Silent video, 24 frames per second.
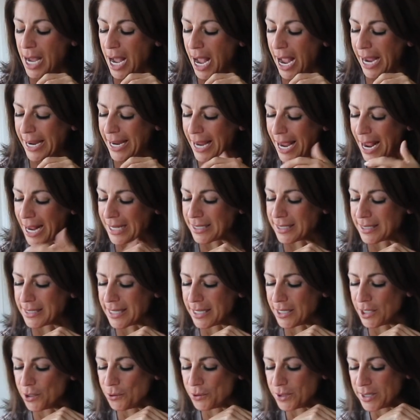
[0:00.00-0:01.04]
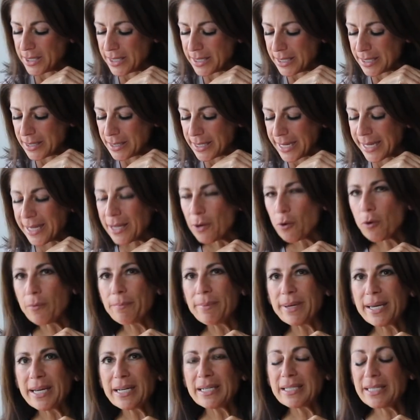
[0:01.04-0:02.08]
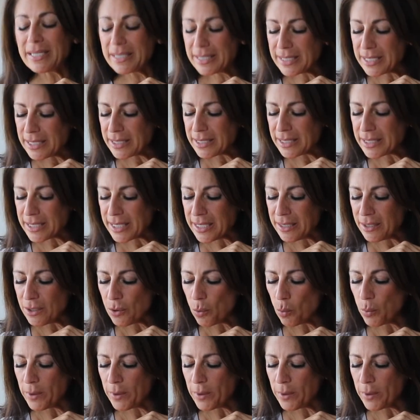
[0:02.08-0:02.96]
I ask that you stick or be consistent